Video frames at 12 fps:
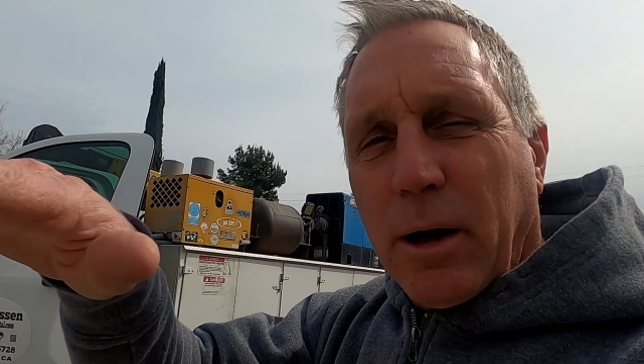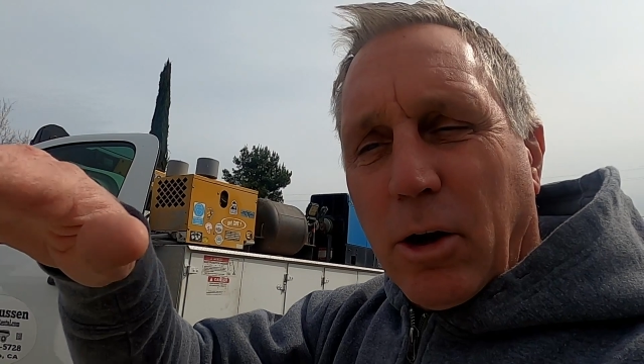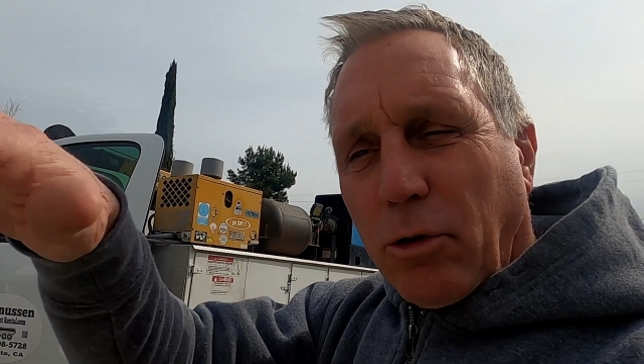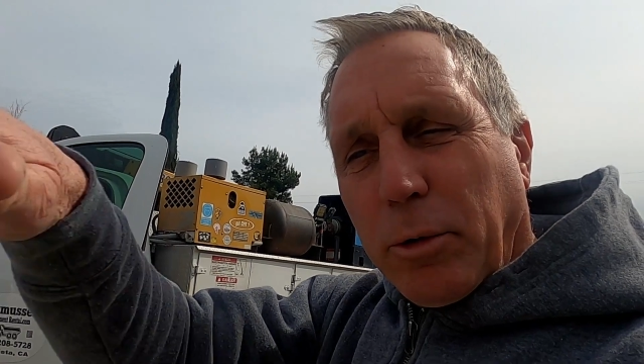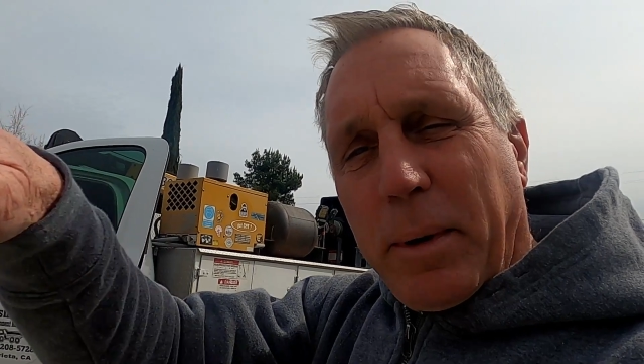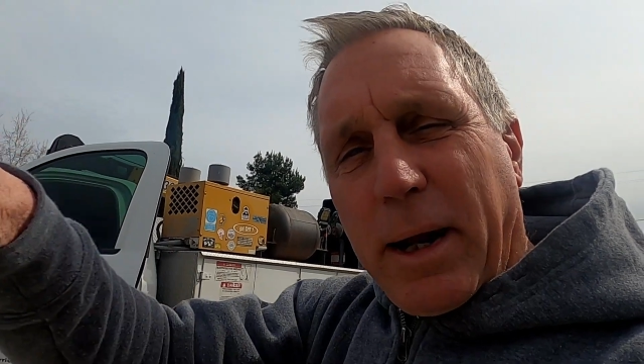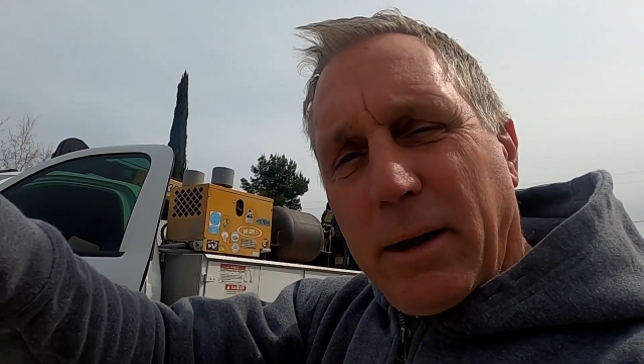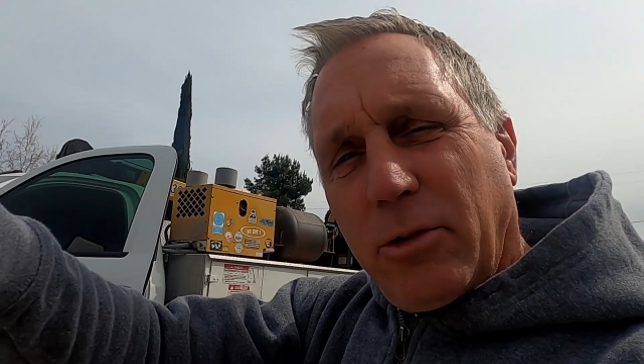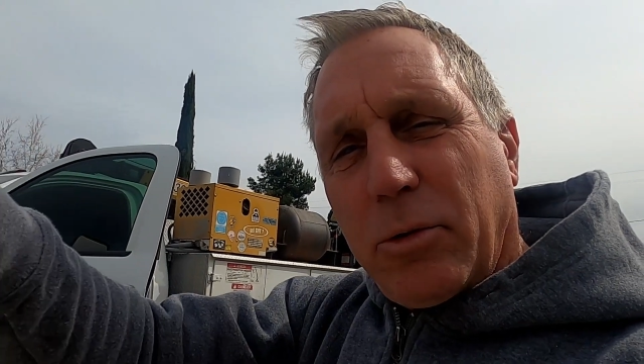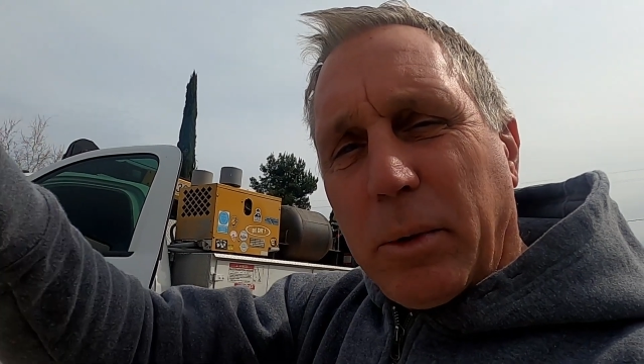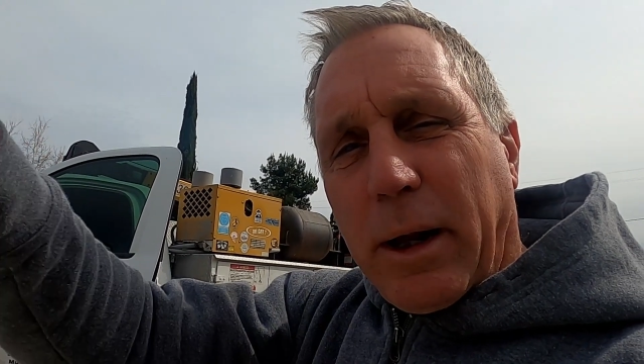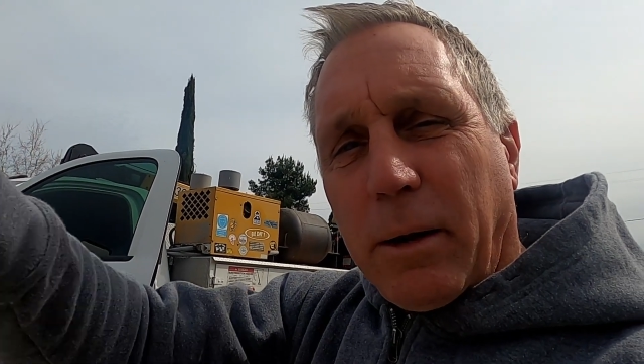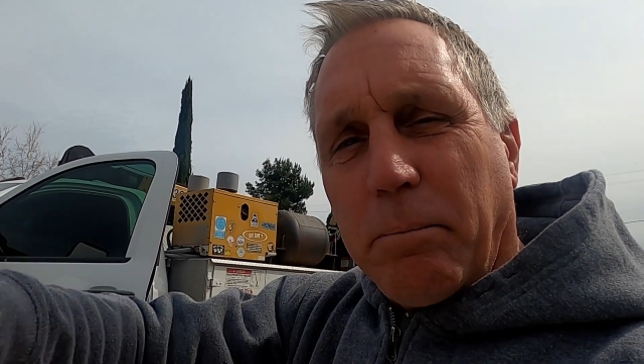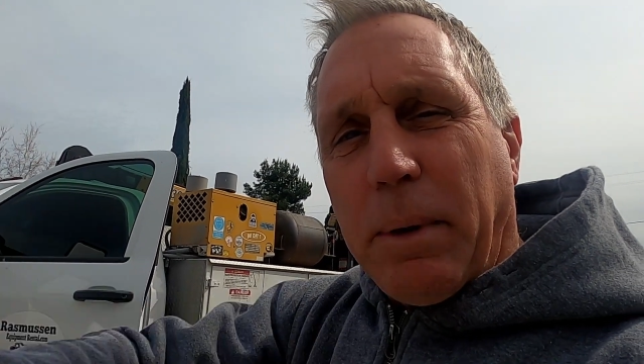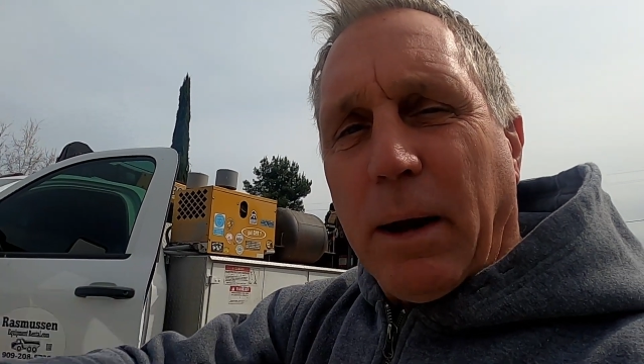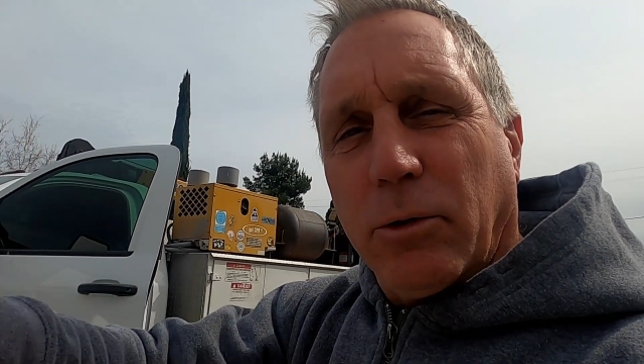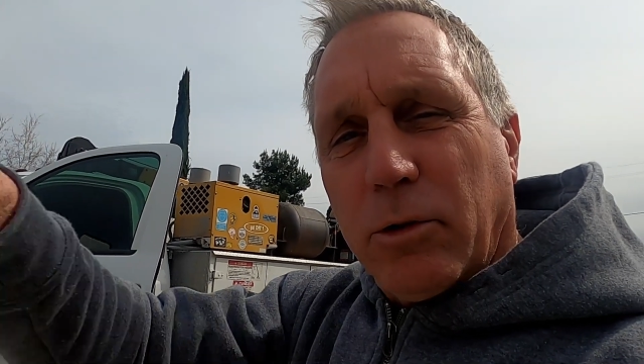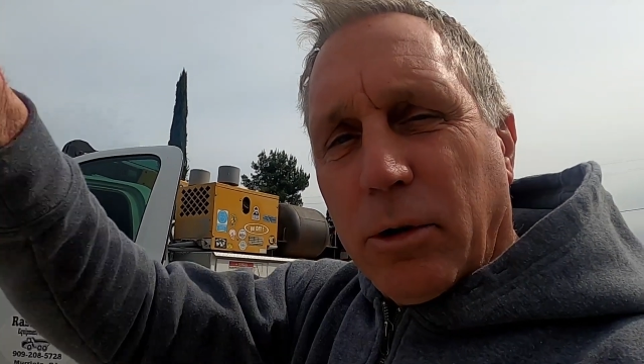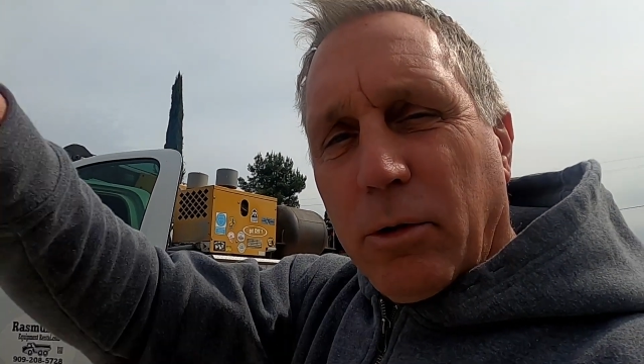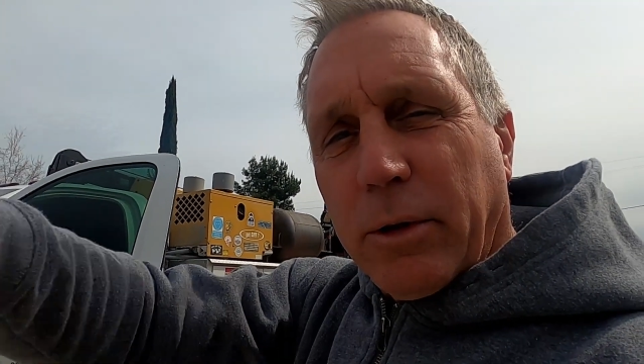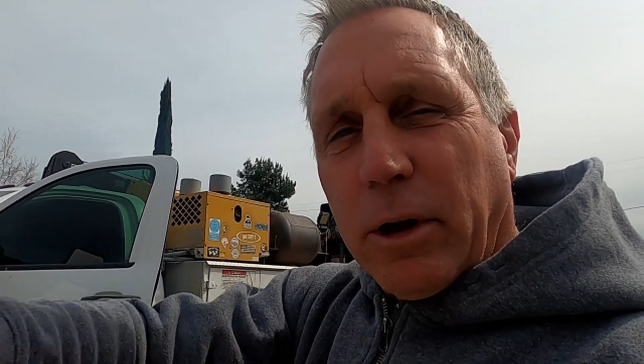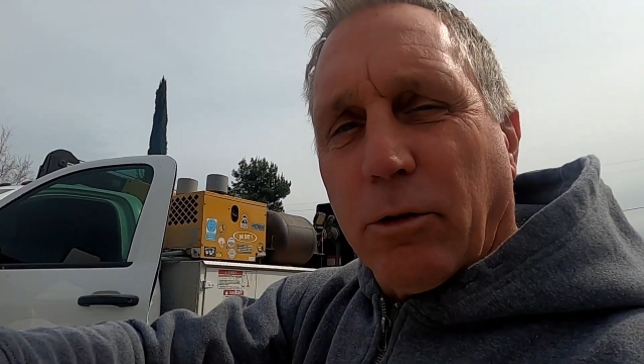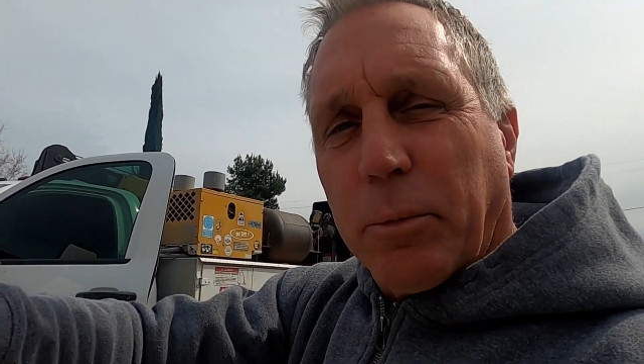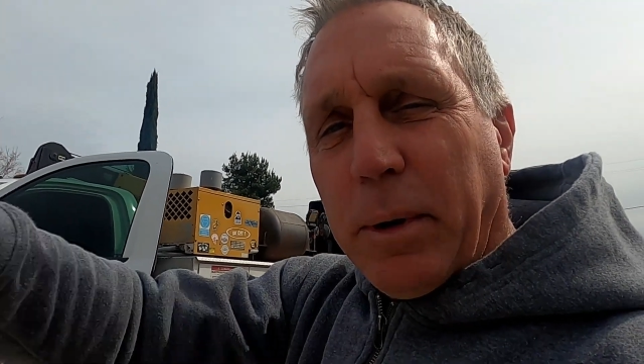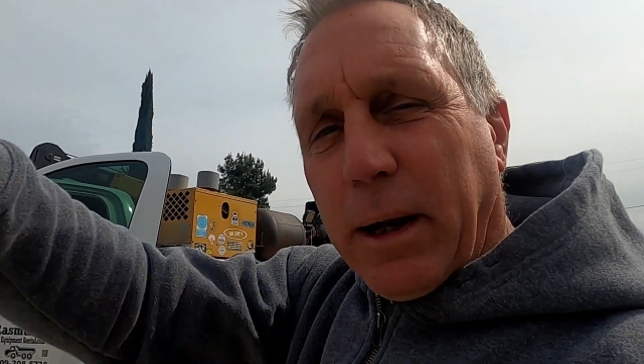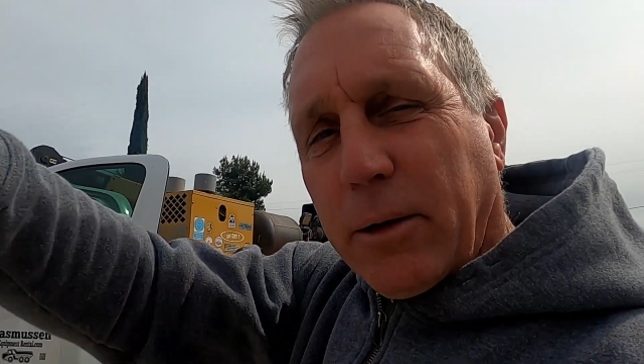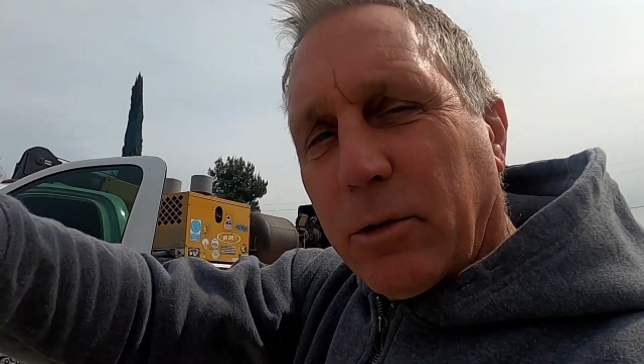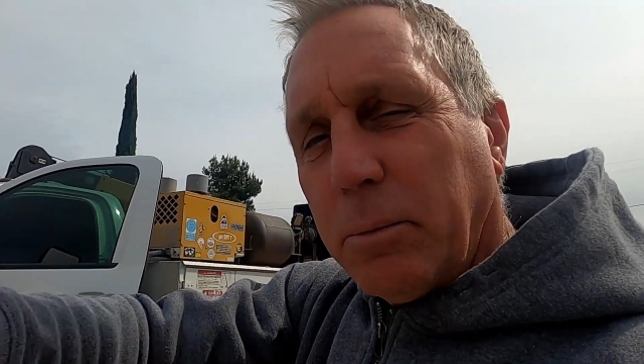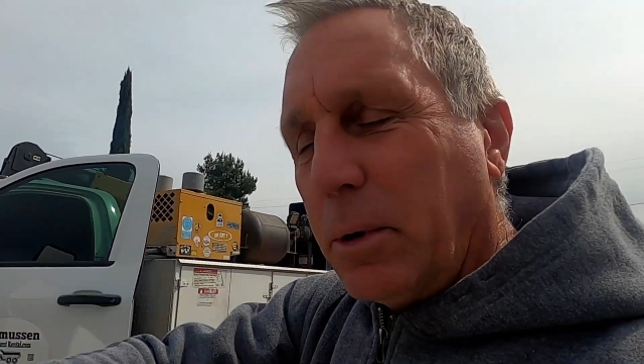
an overpass without bouncing over the overpass